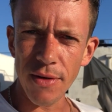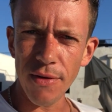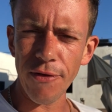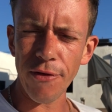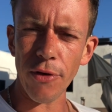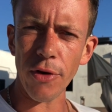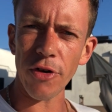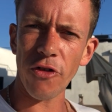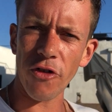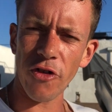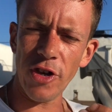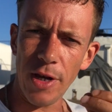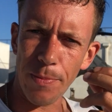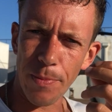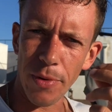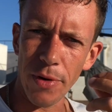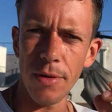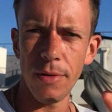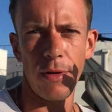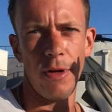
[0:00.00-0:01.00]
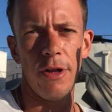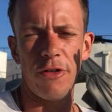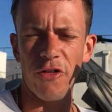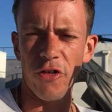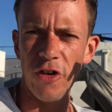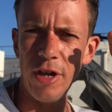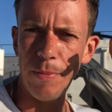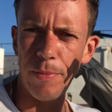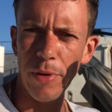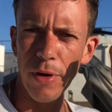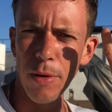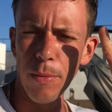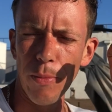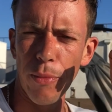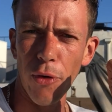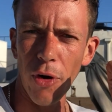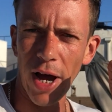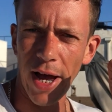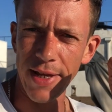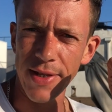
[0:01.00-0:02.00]
for a cheap
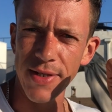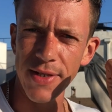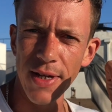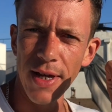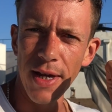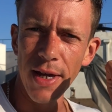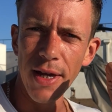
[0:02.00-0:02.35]
price.